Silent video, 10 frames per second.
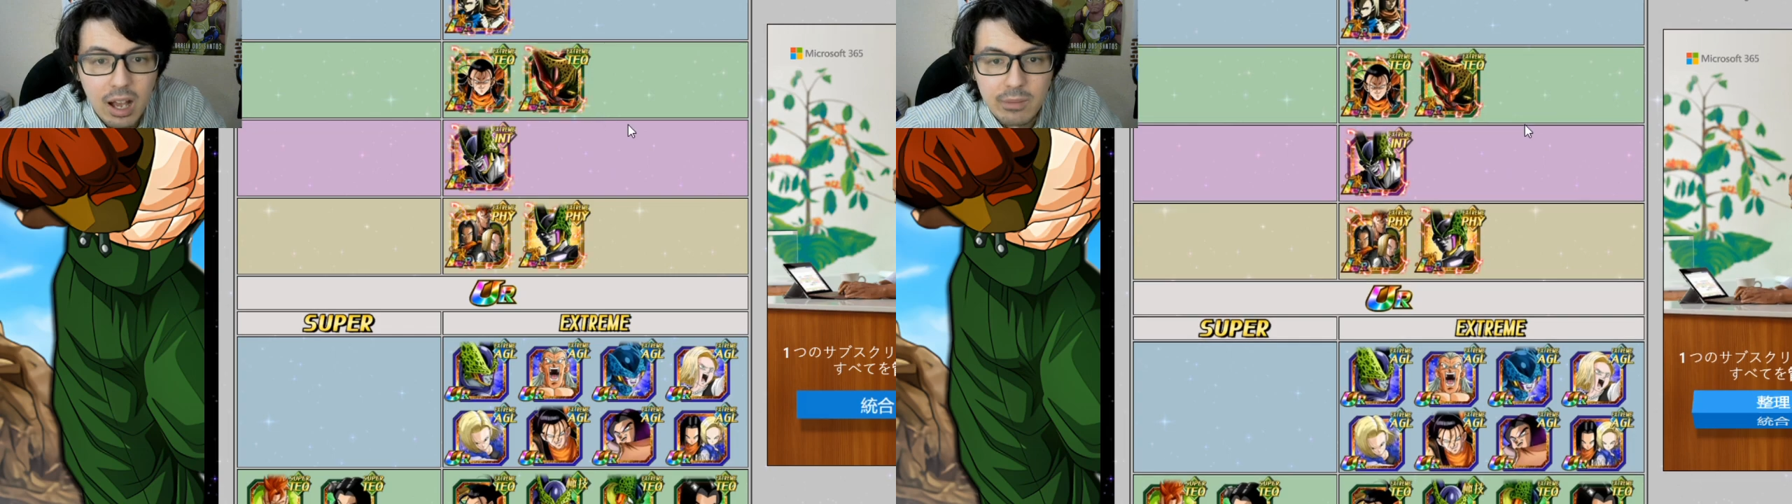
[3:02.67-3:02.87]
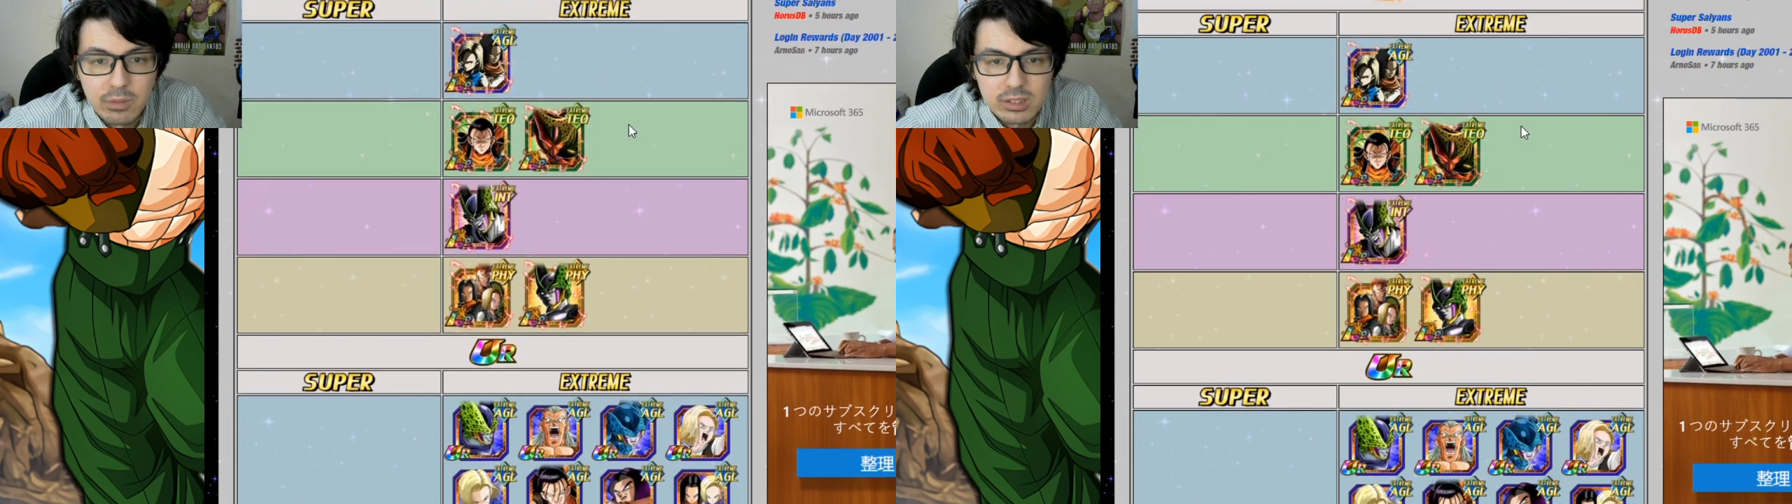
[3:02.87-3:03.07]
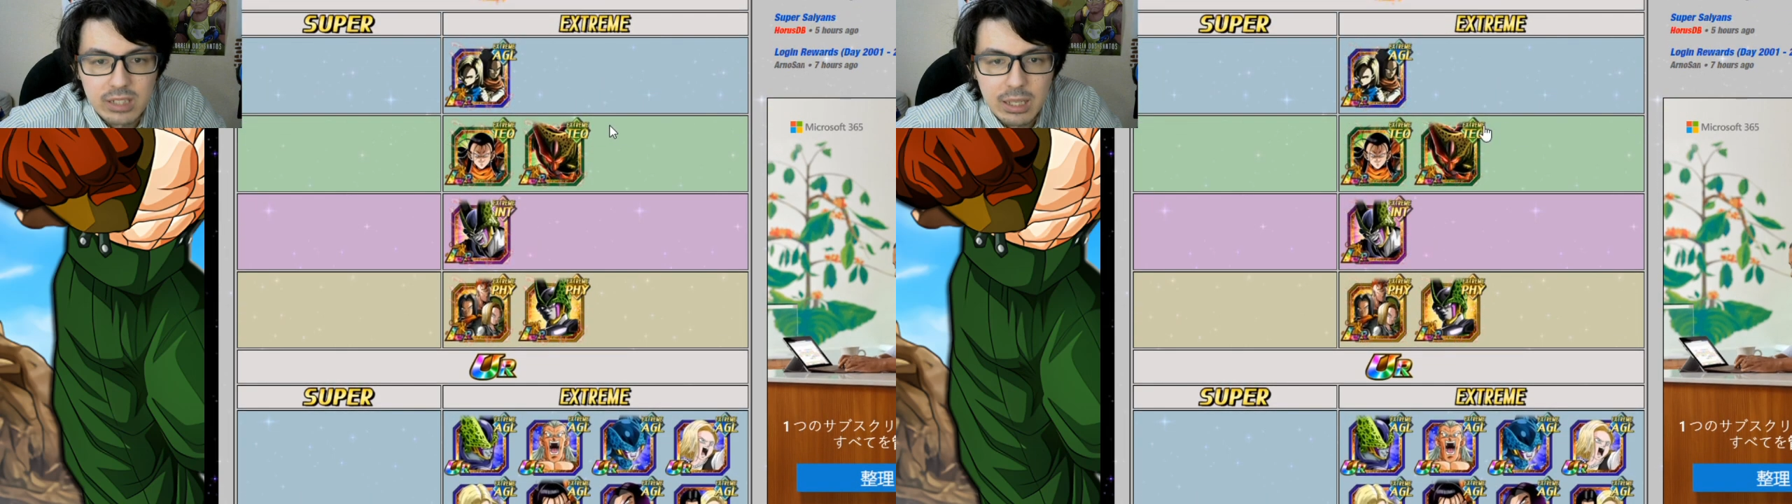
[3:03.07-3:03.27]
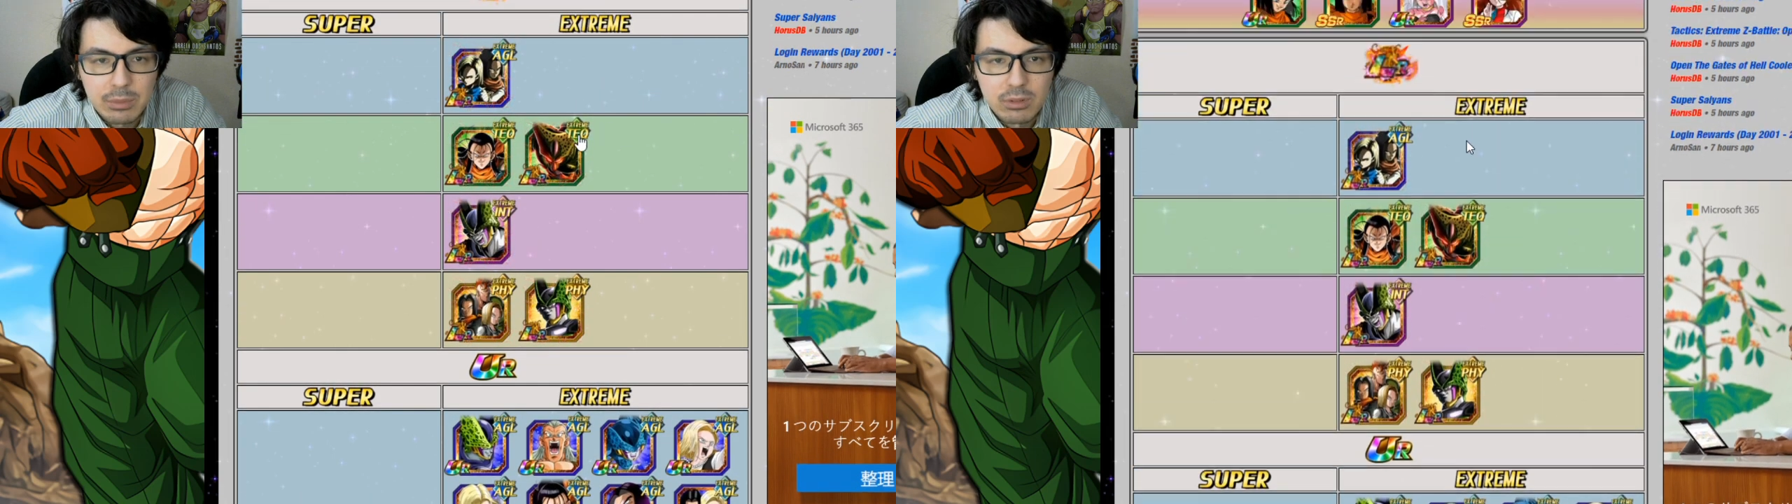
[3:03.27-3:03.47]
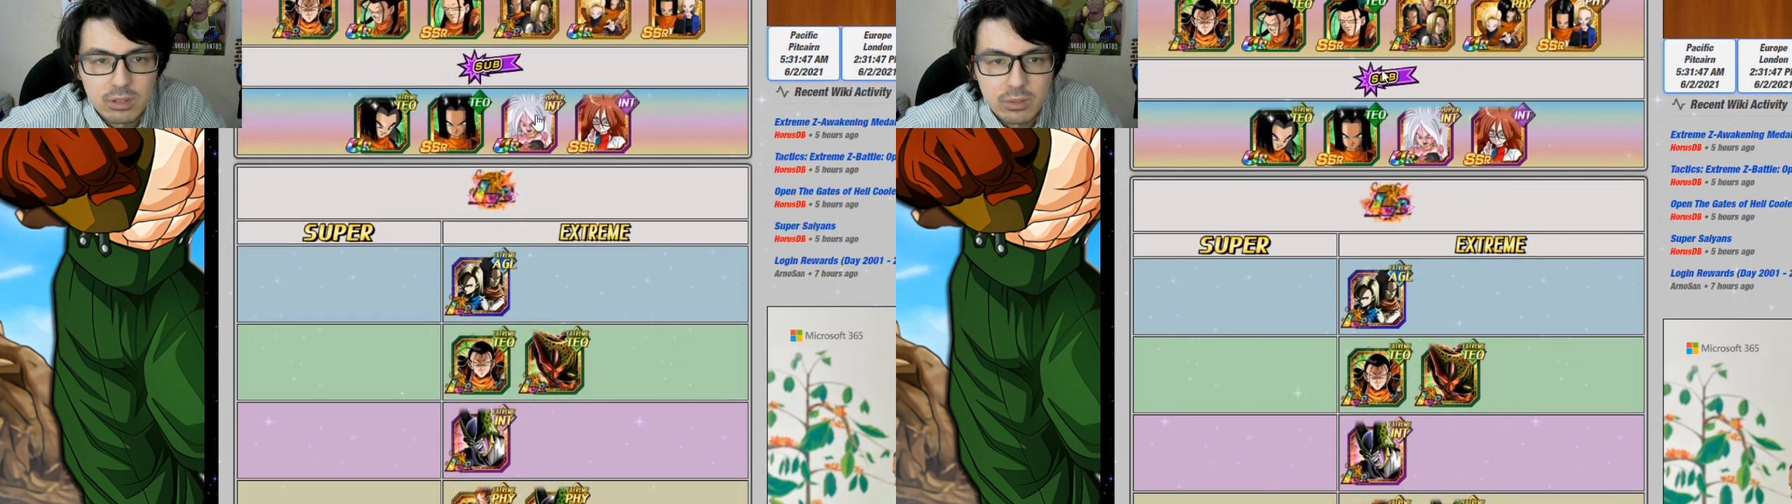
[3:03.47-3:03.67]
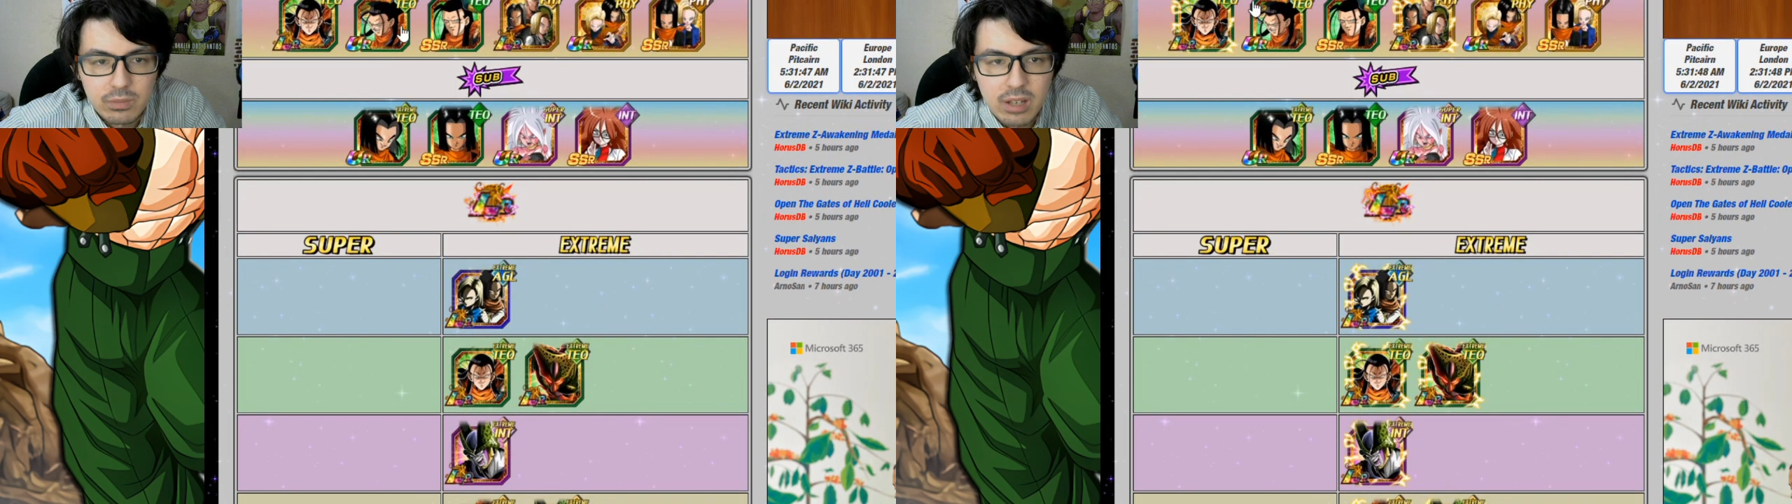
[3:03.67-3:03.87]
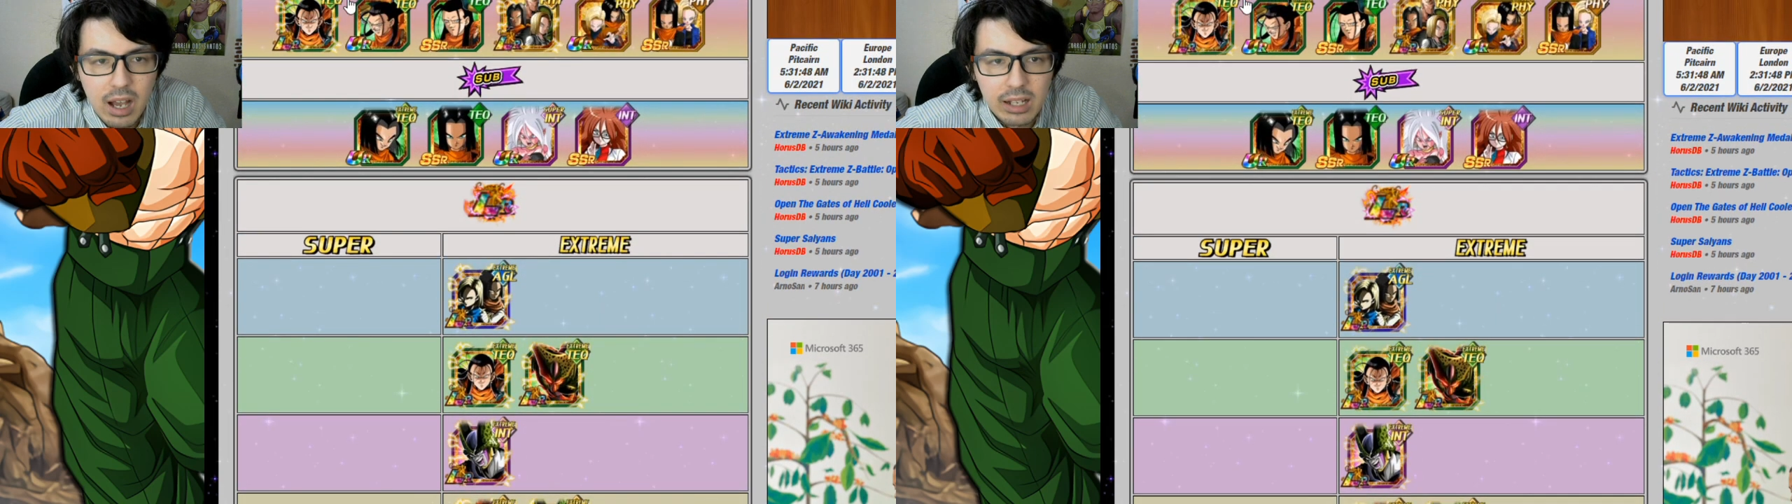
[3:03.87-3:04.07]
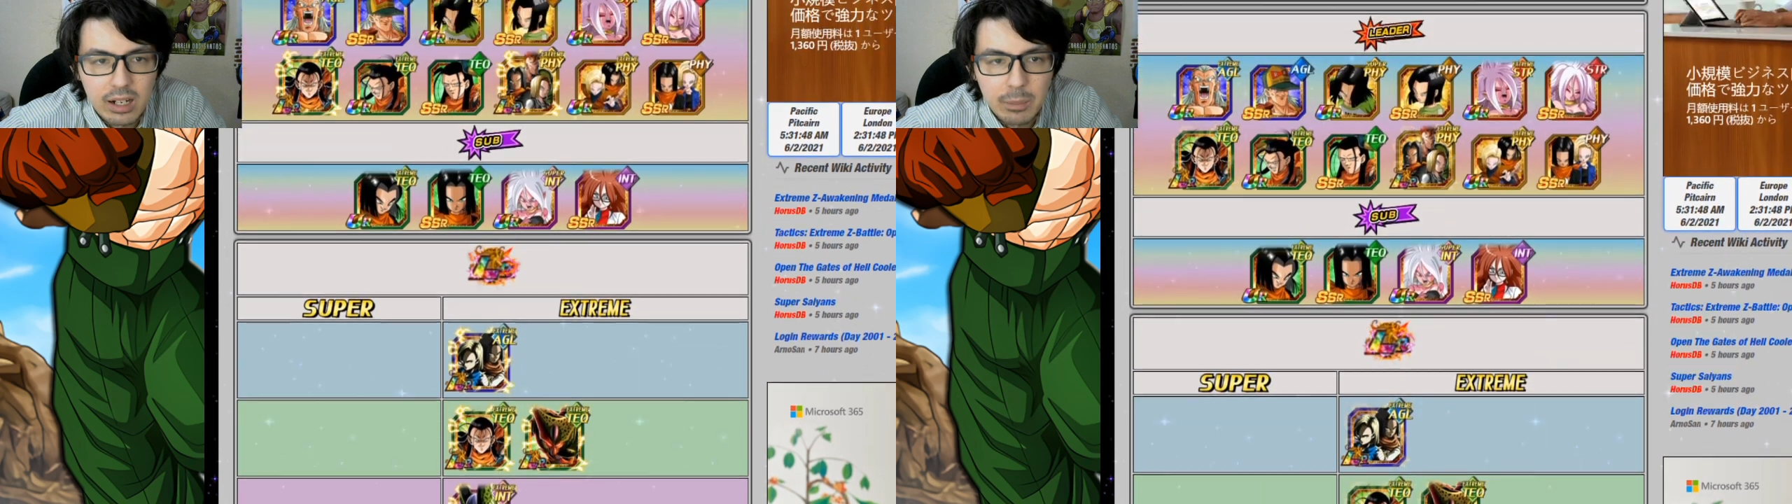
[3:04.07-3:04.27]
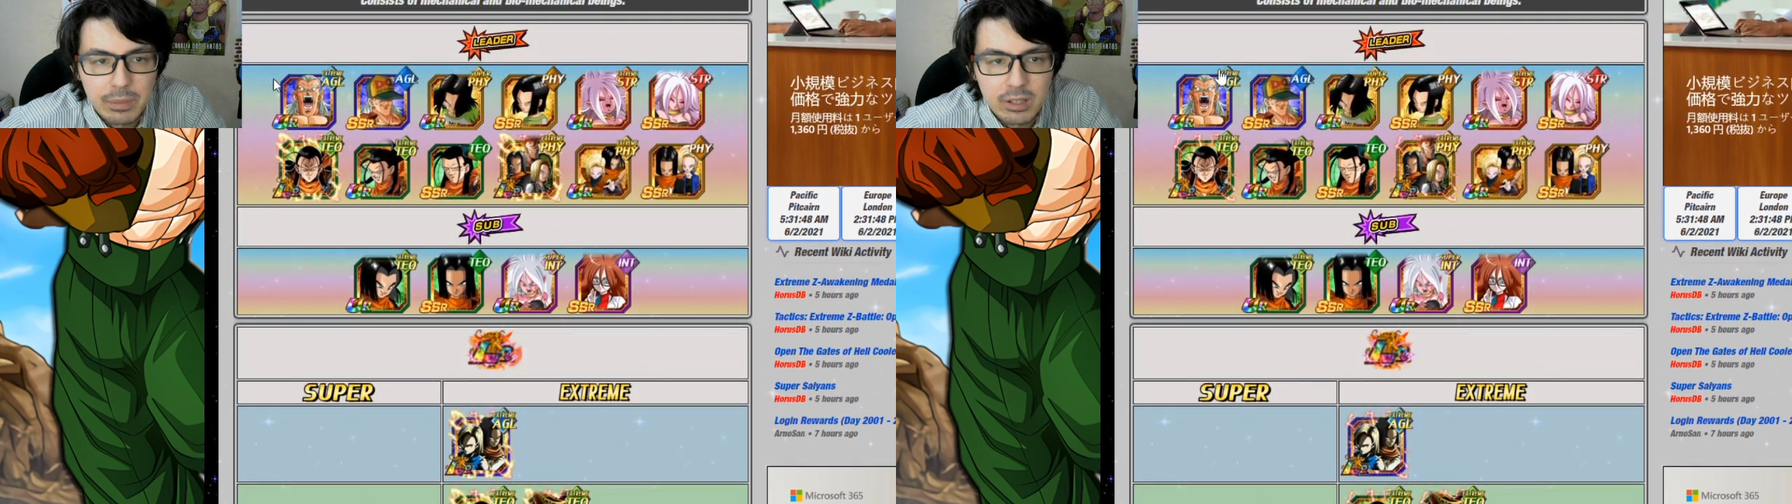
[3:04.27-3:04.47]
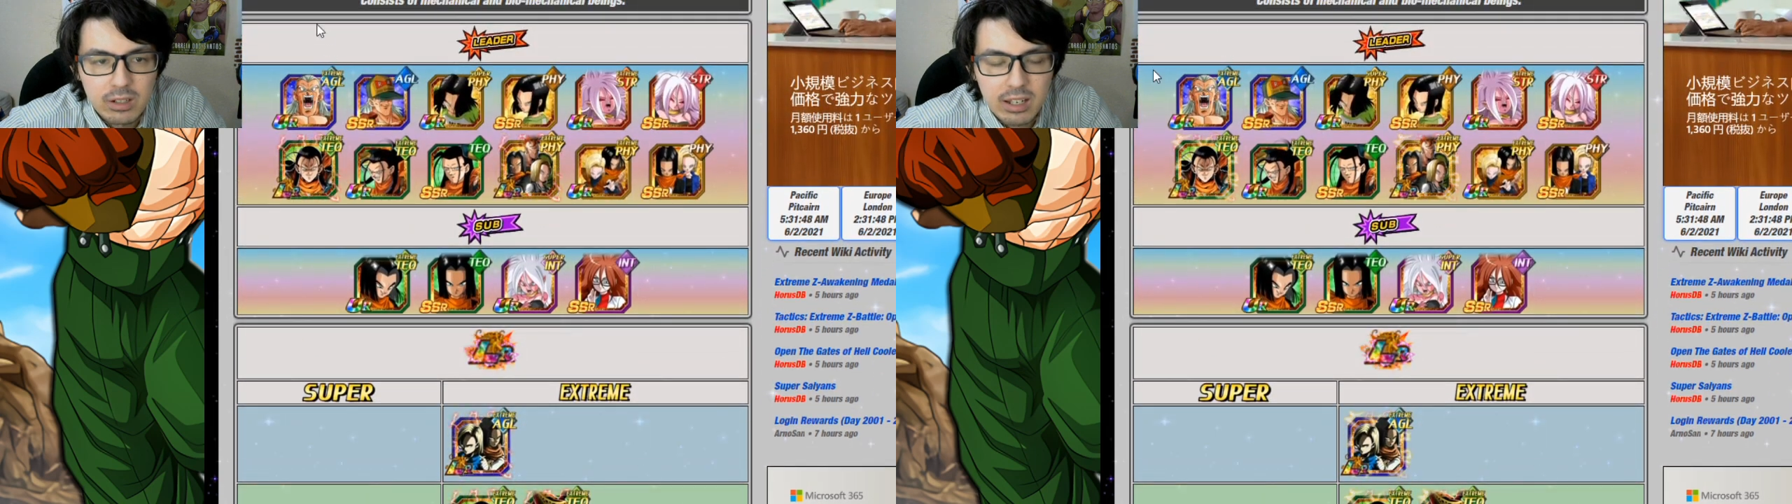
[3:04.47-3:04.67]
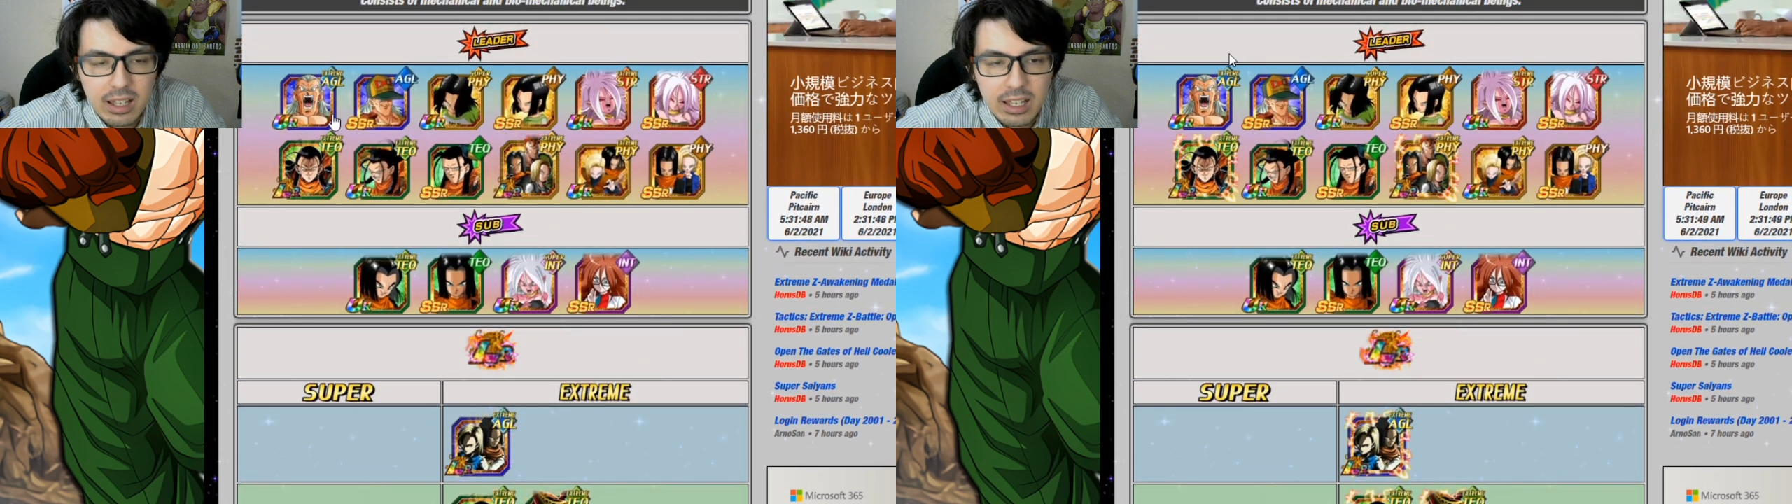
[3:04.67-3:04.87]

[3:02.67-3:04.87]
For example, you've got up here